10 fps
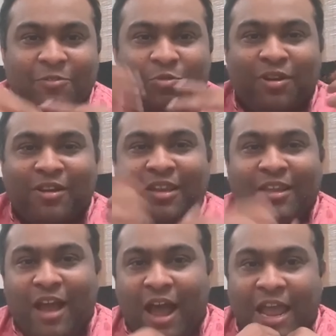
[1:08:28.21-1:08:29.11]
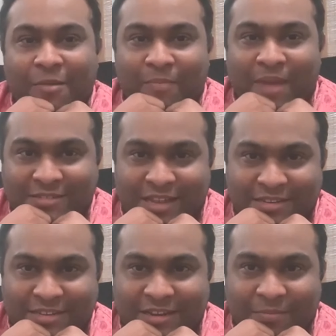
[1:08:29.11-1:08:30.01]
20 IMAX
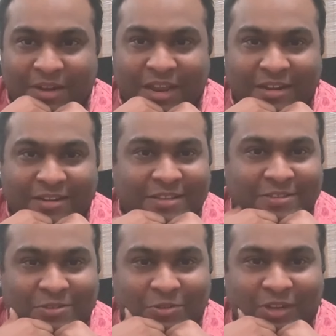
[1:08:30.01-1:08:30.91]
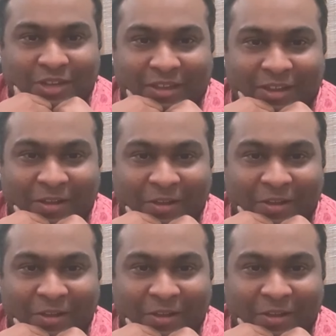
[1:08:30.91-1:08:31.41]
and set up an editing suite here.